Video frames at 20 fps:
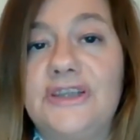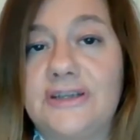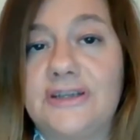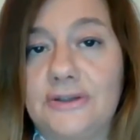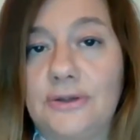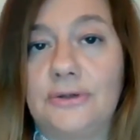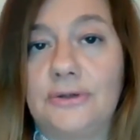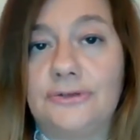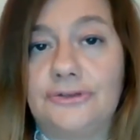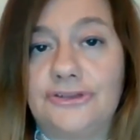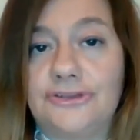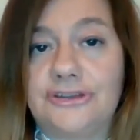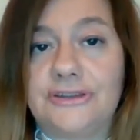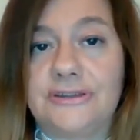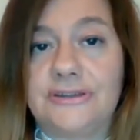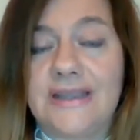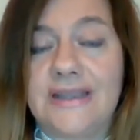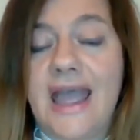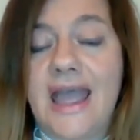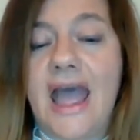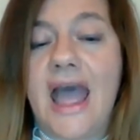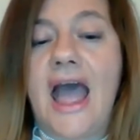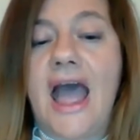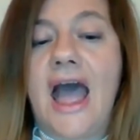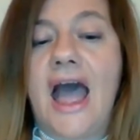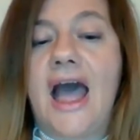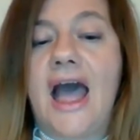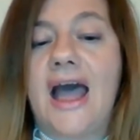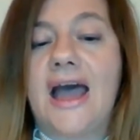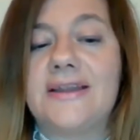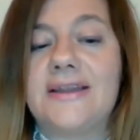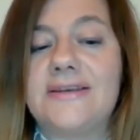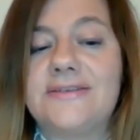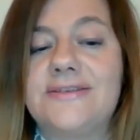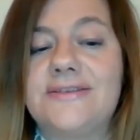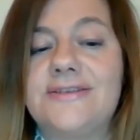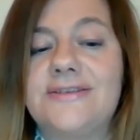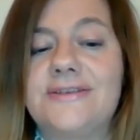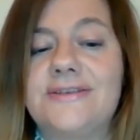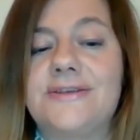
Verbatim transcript: technology, and